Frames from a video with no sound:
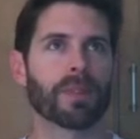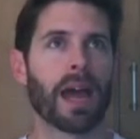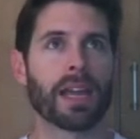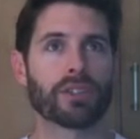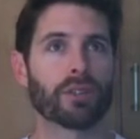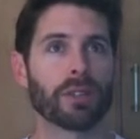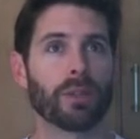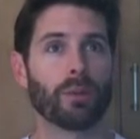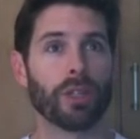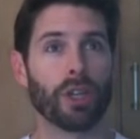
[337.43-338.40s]
I
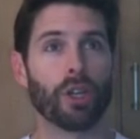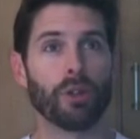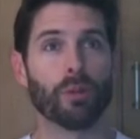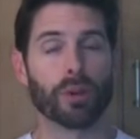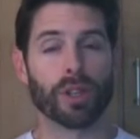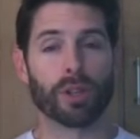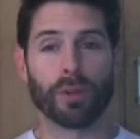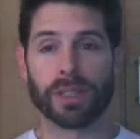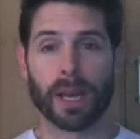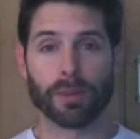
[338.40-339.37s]
certainly wouldn't do more than
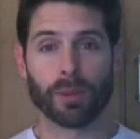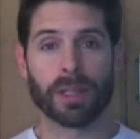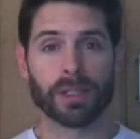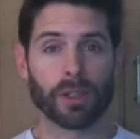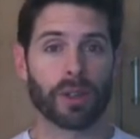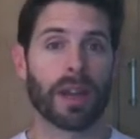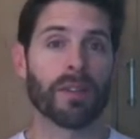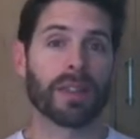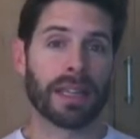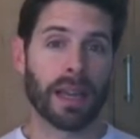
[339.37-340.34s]
3 times a week, considering
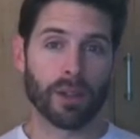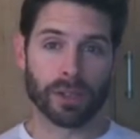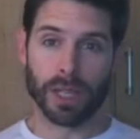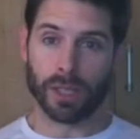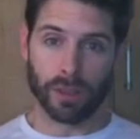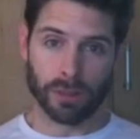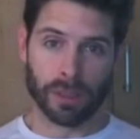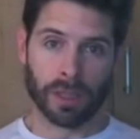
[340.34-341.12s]
everything else I do.